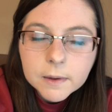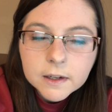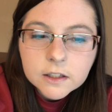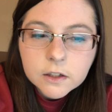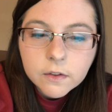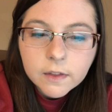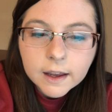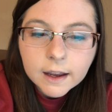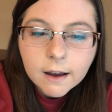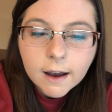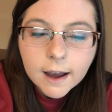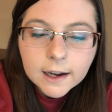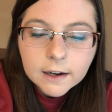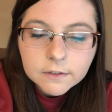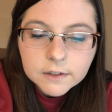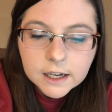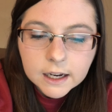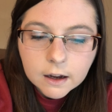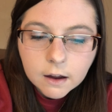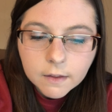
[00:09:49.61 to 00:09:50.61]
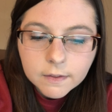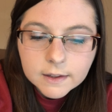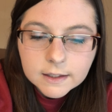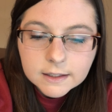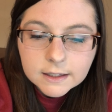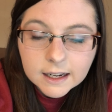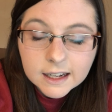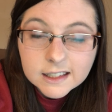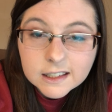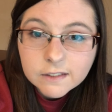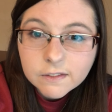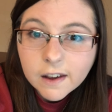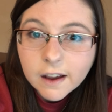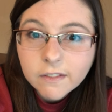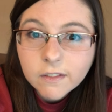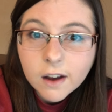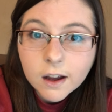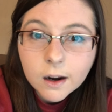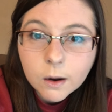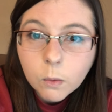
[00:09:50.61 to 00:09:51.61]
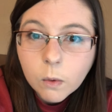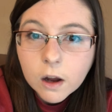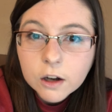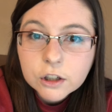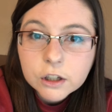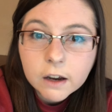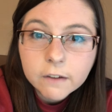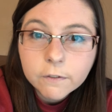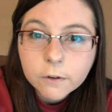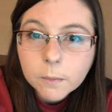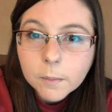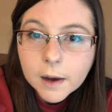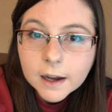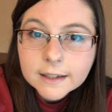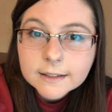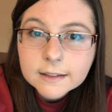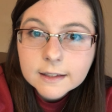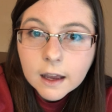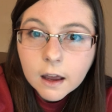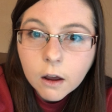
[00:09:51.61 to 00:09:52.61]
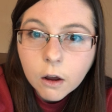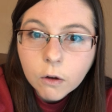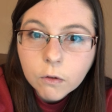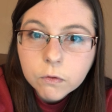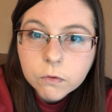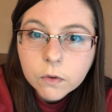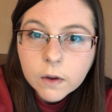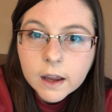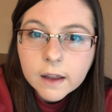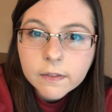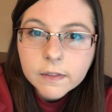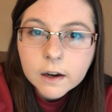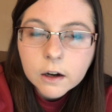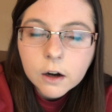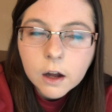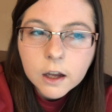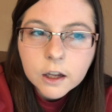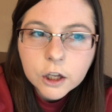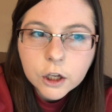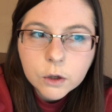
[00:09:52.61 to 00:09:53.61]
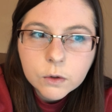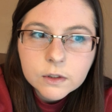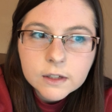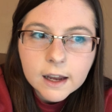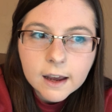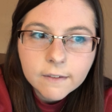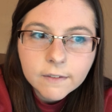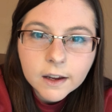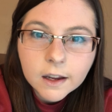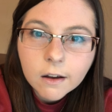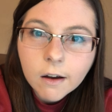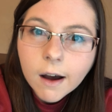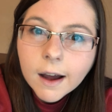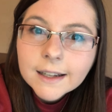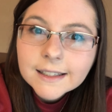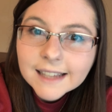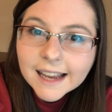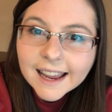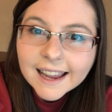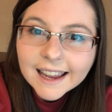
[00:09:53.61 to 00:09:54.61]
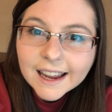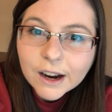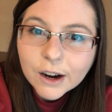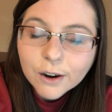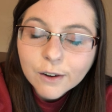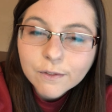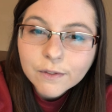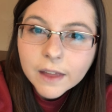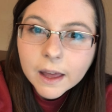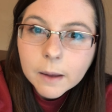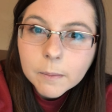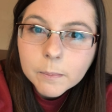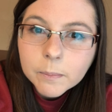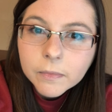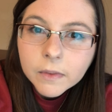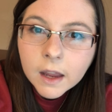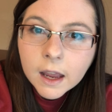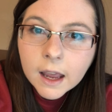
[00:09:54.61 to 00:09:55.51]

And so they kind of take on this stance of, I've got to watch out for myself, and they're not used to having God take care of them.